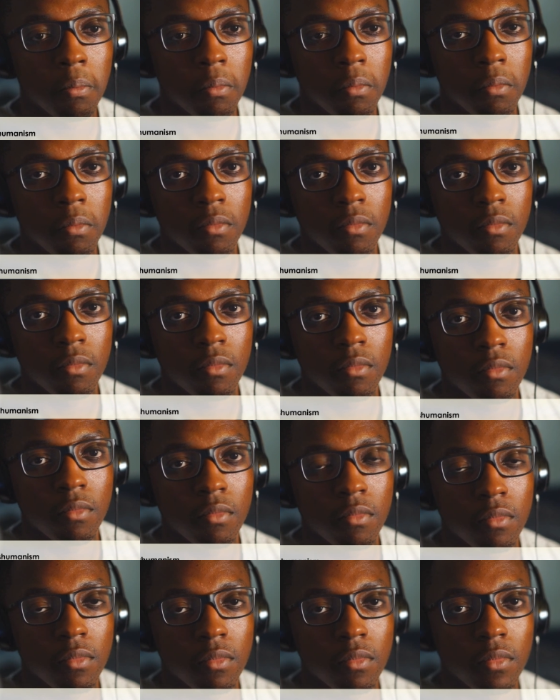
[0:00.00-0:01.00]
say that
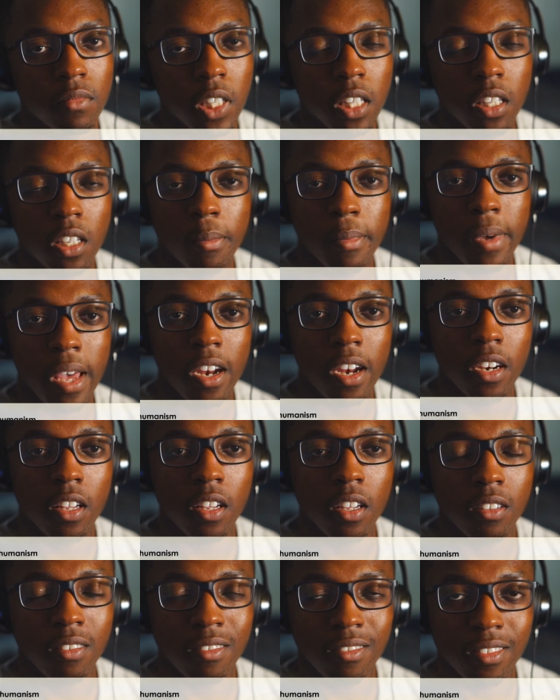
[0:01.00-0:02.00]
humanity
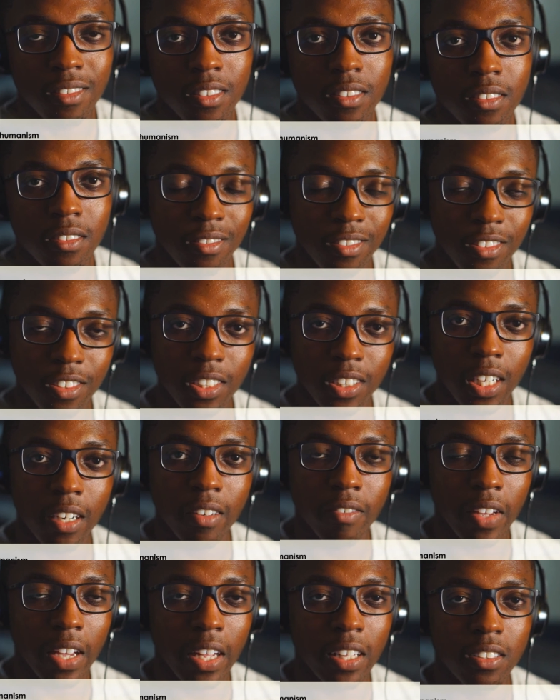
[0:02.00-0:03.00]
can advance in certain
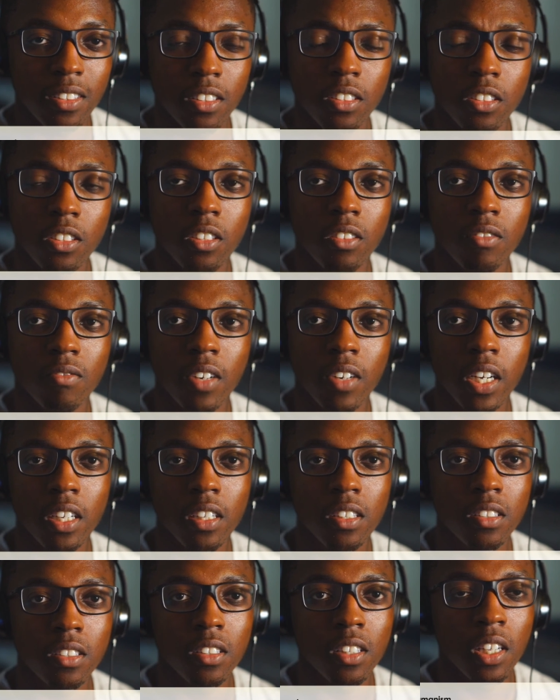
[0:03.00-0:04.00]
ways, and
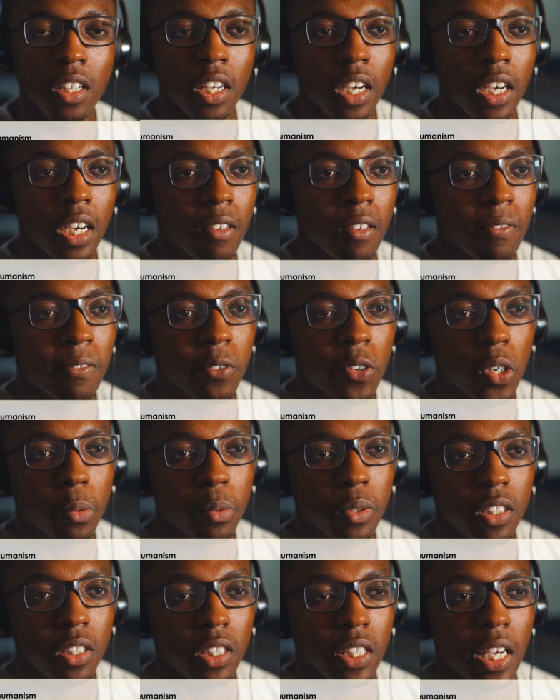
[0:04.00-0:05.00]
Forbes gave a nice
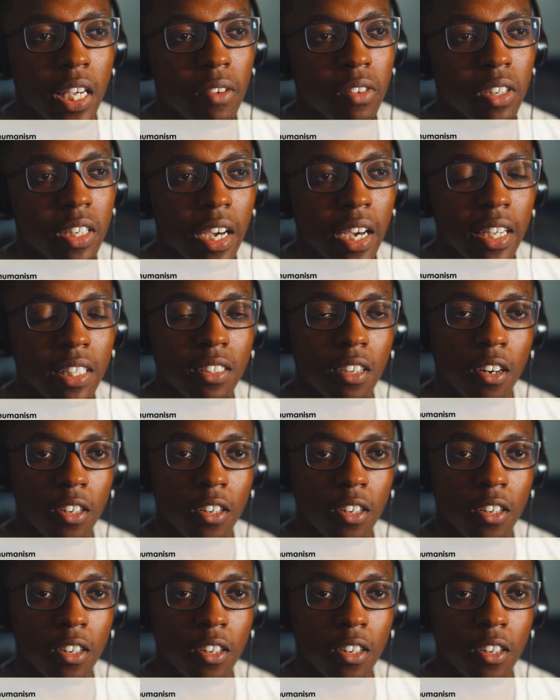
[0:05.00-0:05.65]
article about that.